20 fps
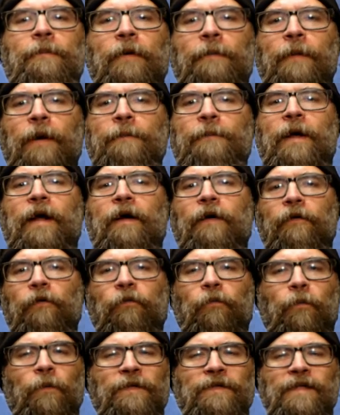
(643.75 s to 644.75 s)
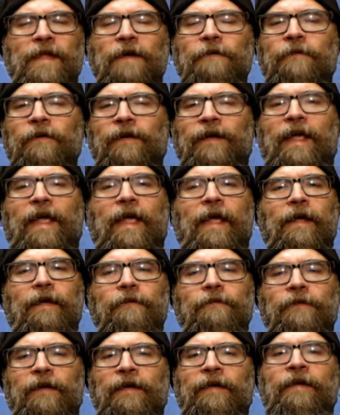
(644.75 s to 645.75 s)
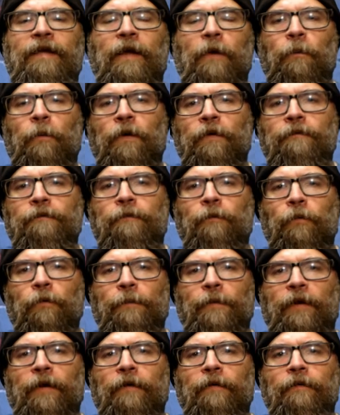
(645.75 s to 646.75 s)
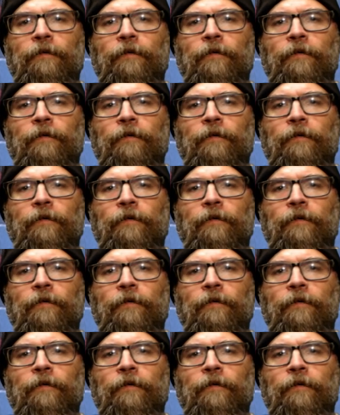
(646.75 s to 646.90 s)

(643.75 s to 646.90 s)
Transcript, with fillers: but my parents would never cave and get one for me.